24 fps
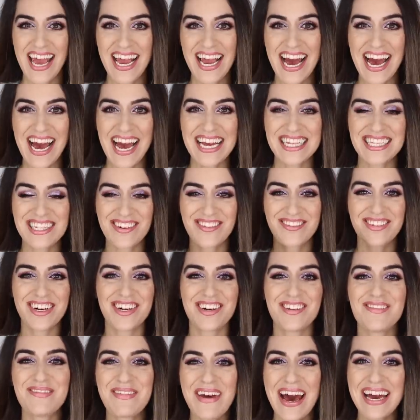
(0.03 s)
Hey guys,
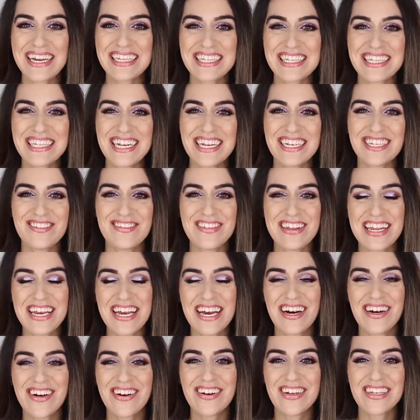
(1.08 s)
welcome back to today's
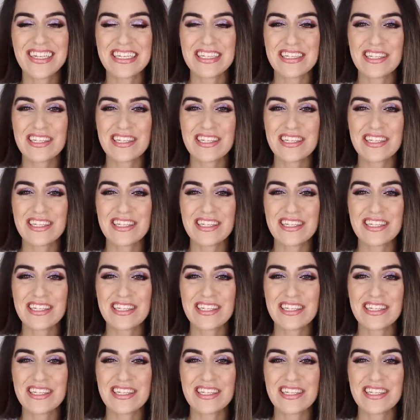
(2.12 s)
video.